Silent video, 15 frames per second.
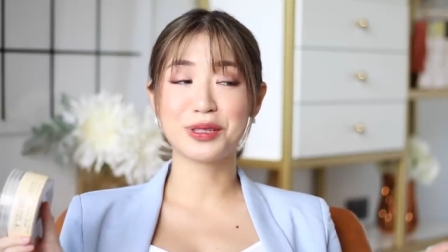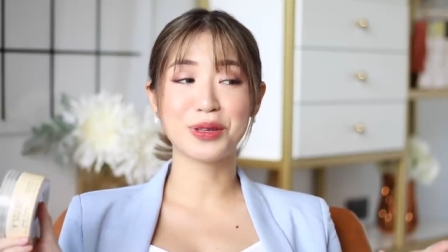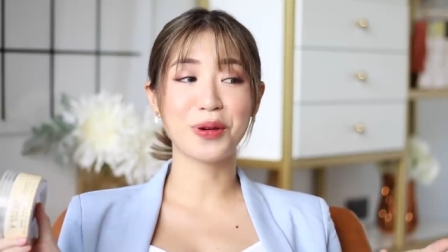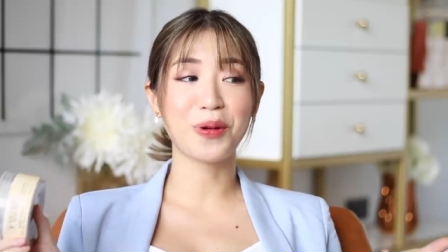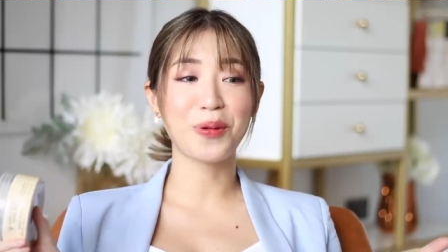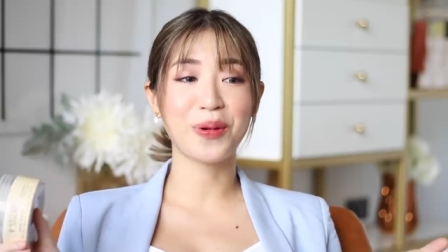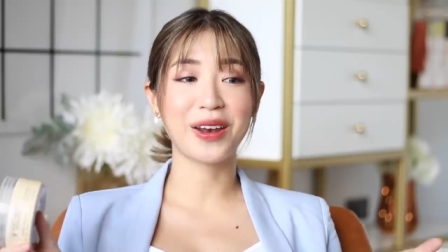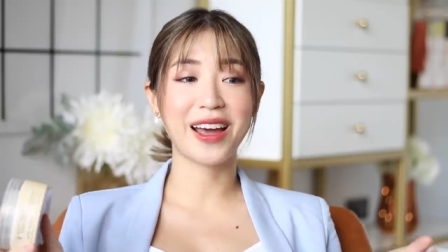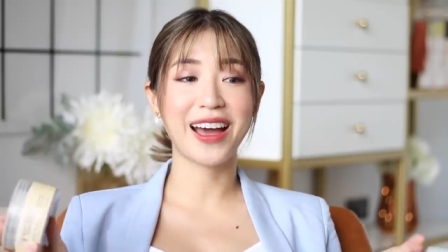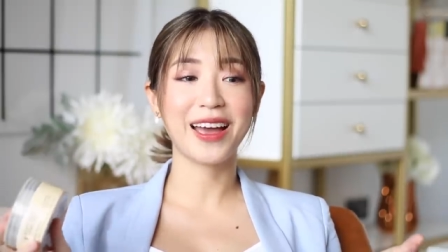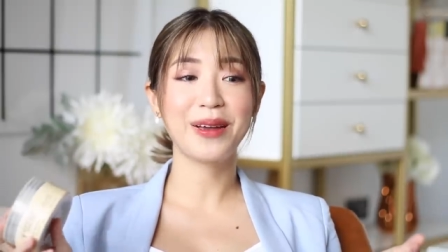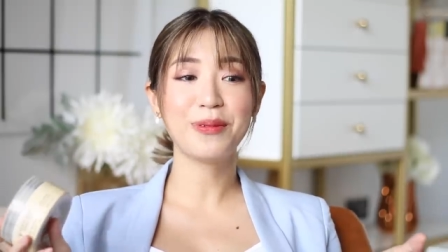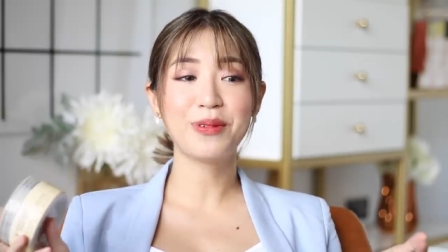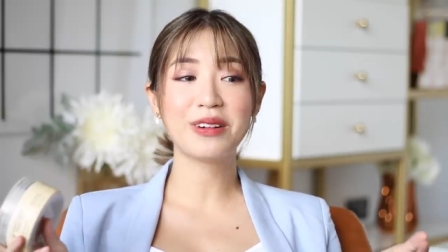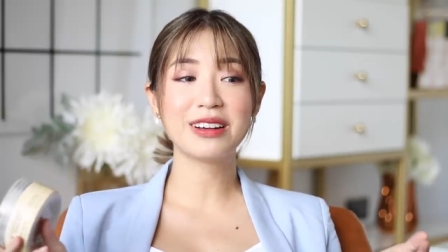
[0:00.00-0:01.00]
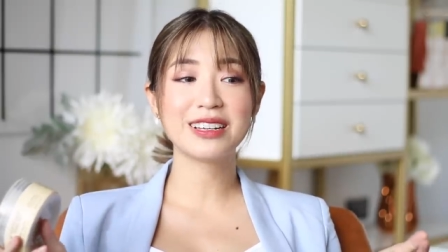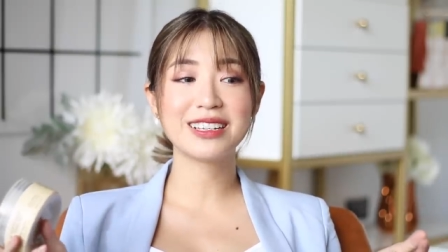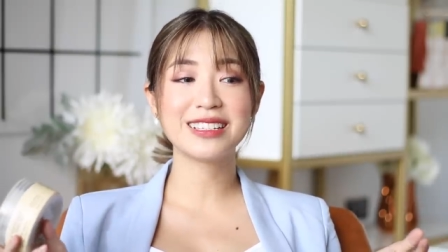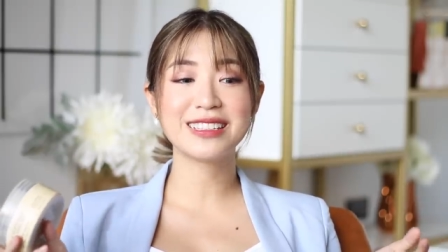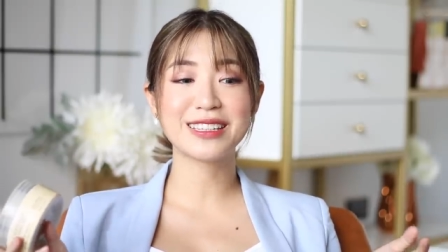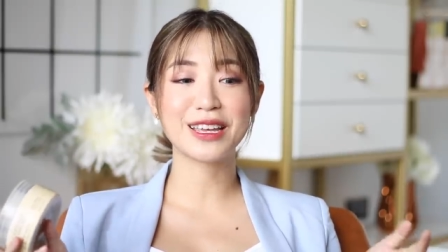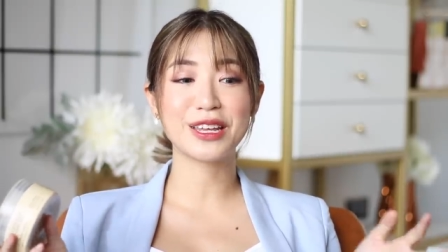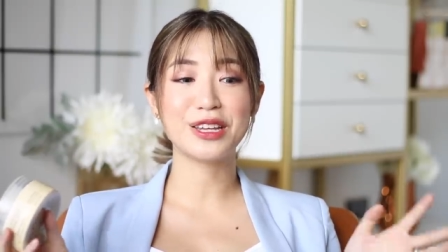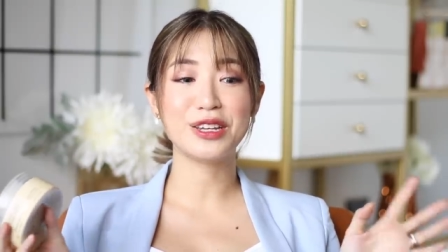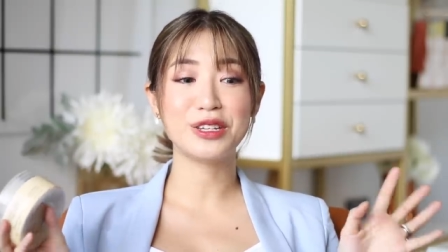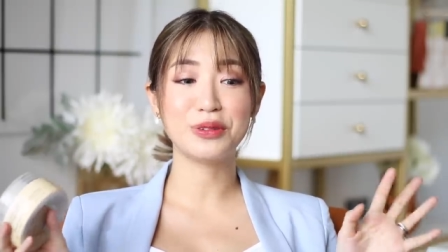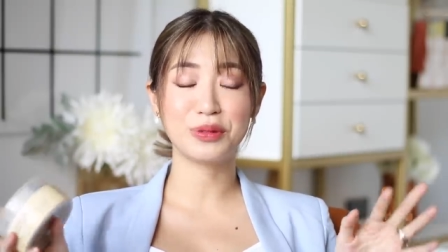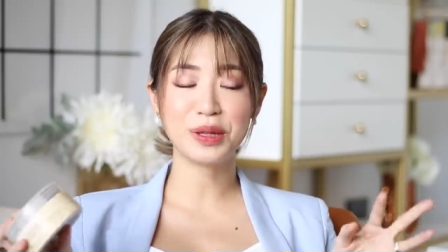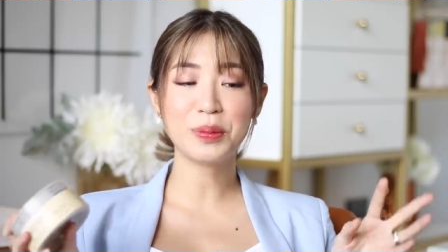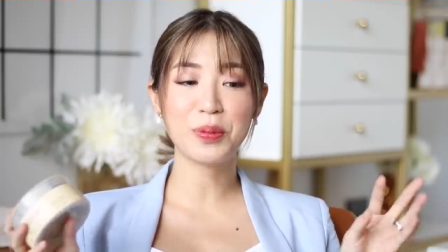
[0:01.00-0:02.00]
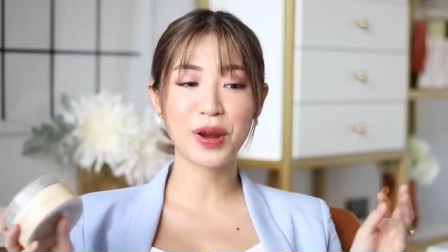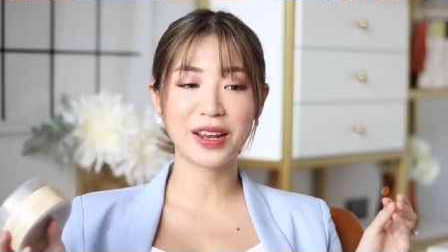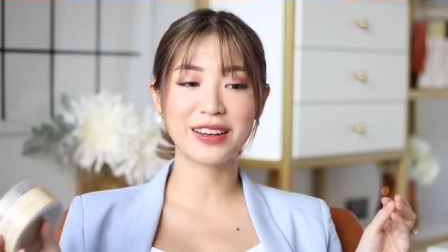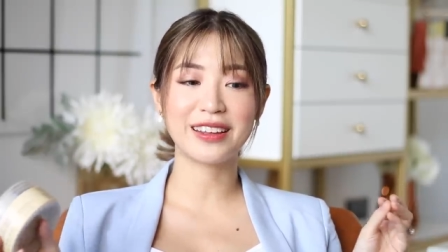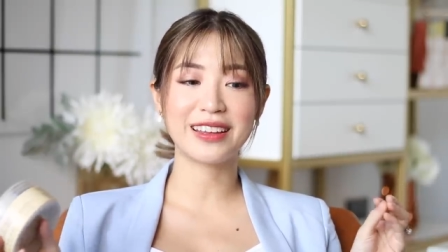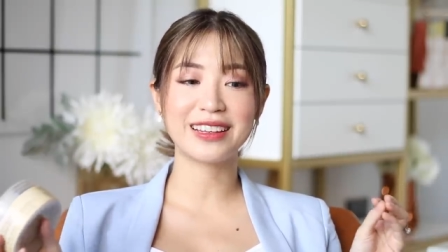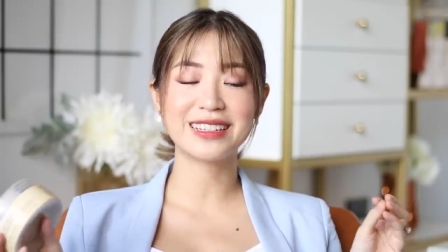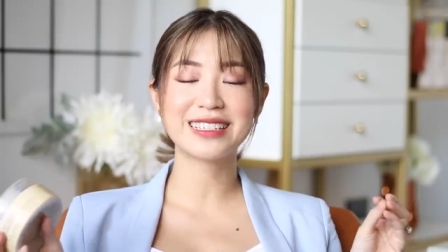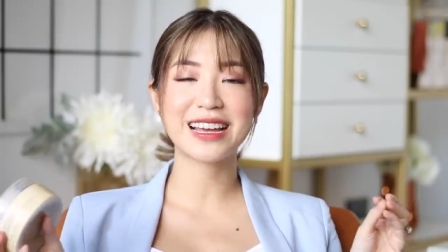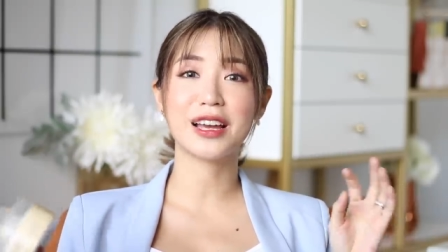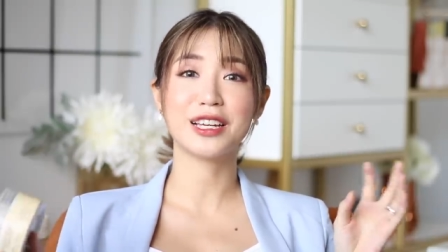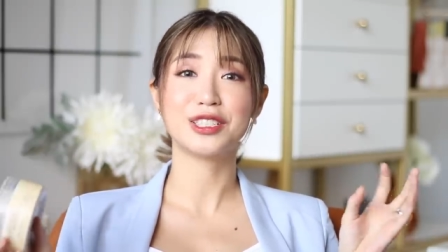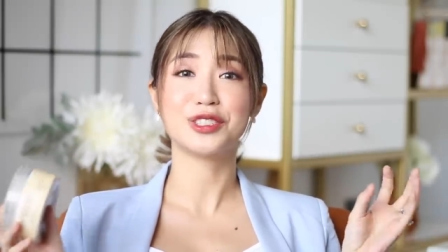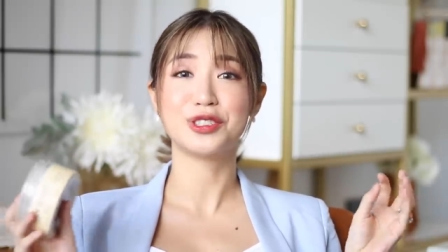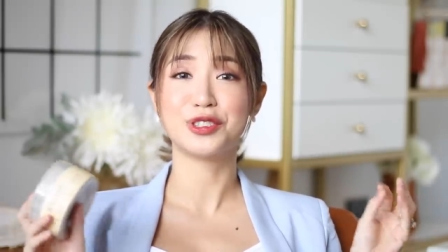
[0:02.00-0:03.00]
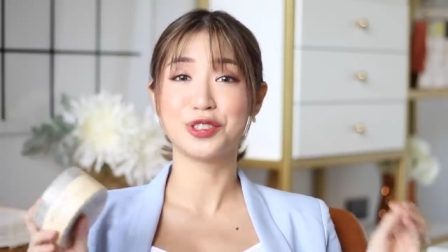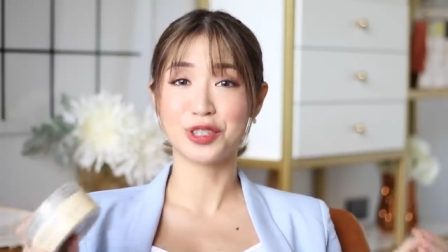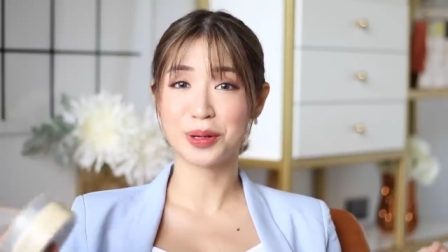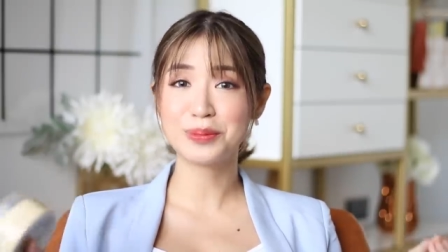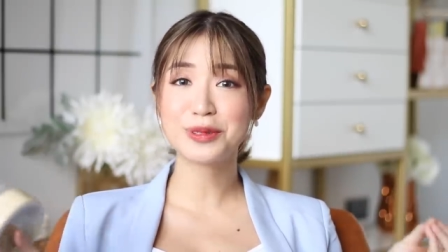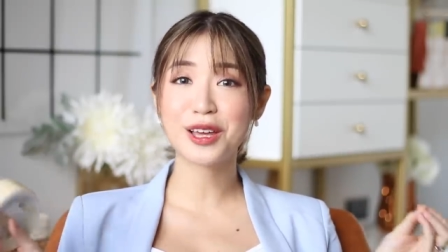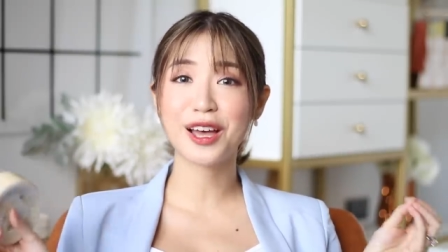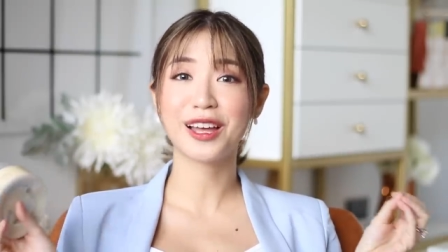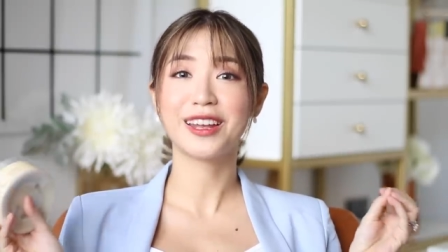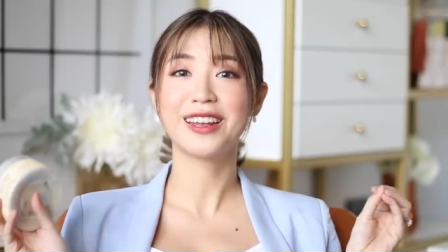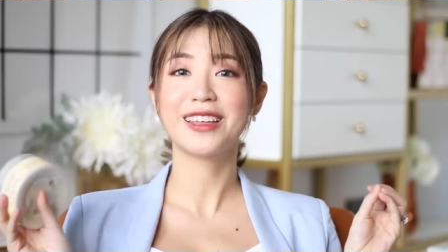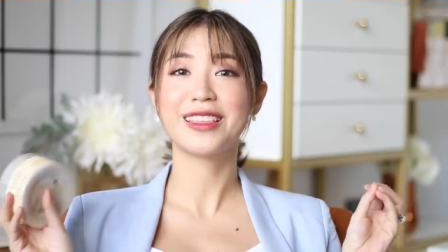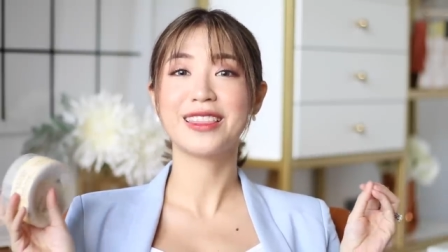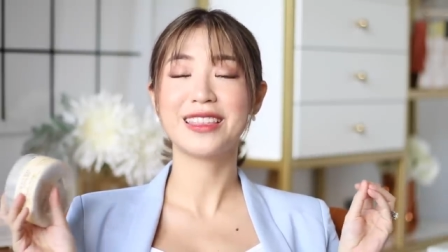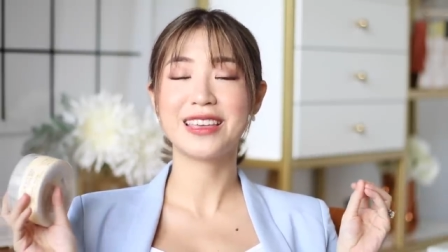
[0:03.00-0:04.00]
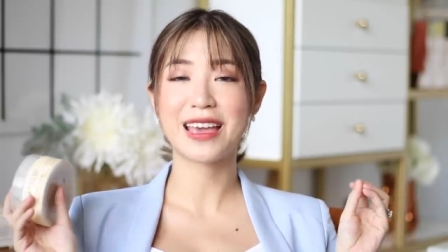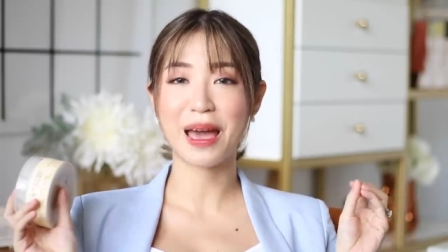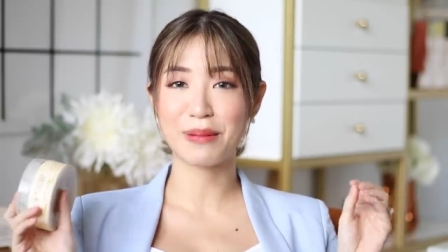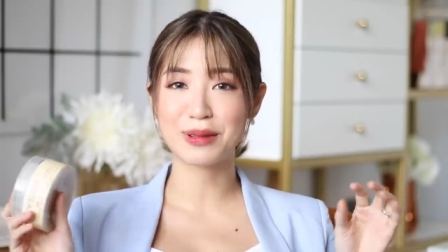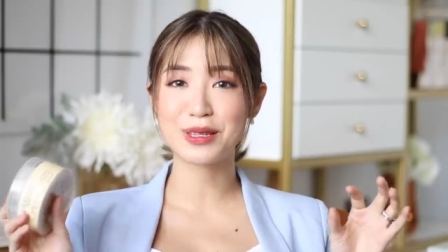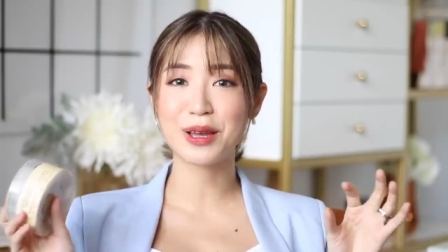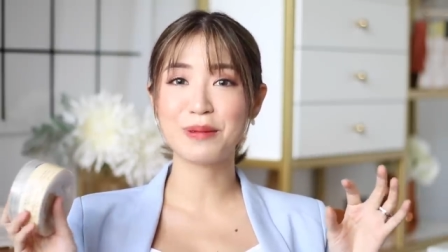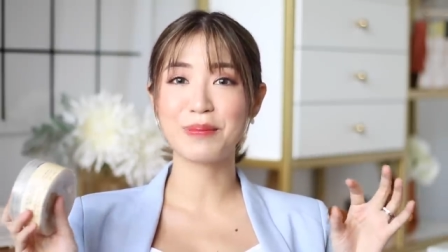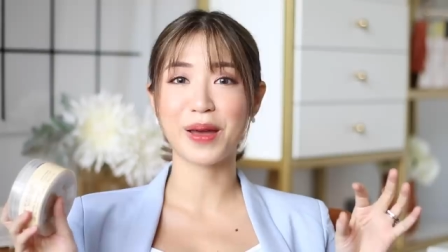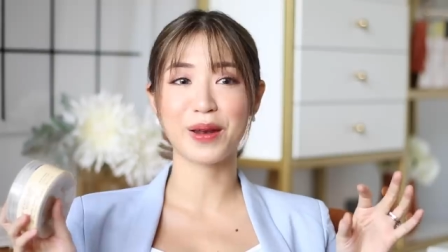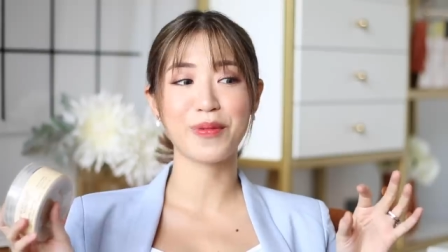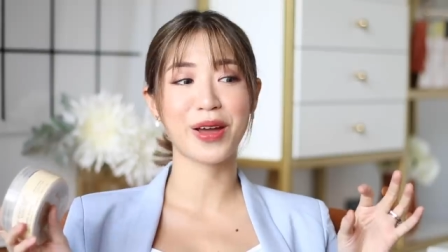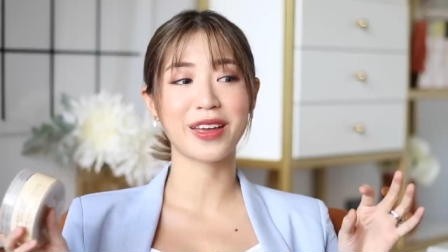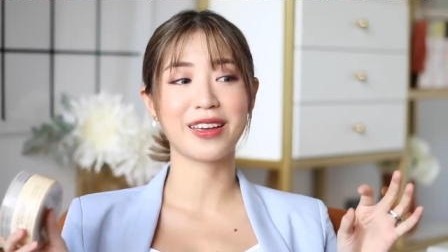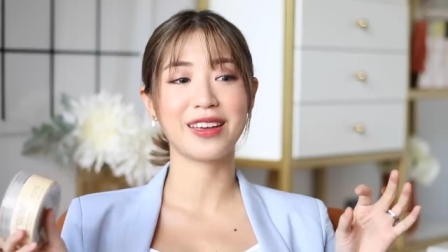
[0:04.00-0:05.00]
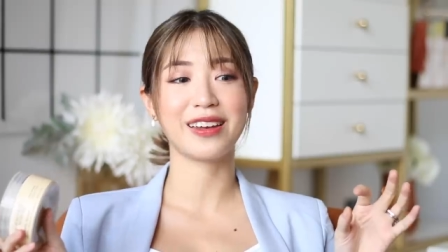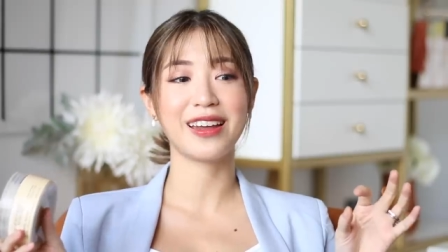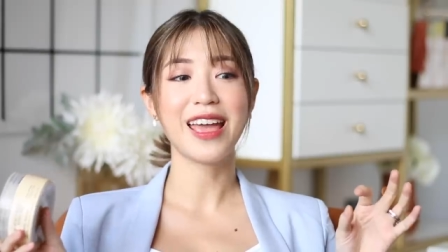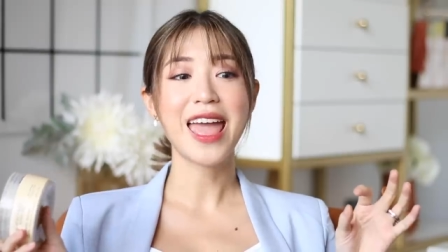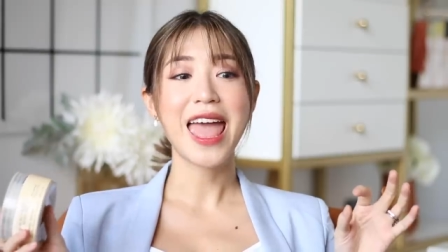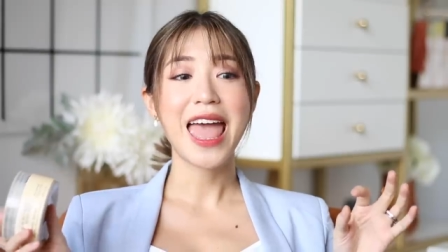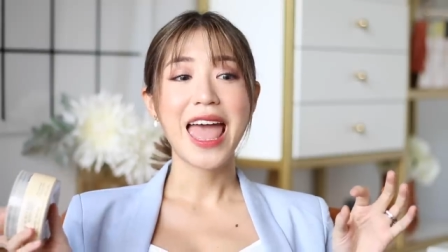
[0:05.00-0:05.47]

So when I was newly pregnant, I jumped on the Amazon bandwagon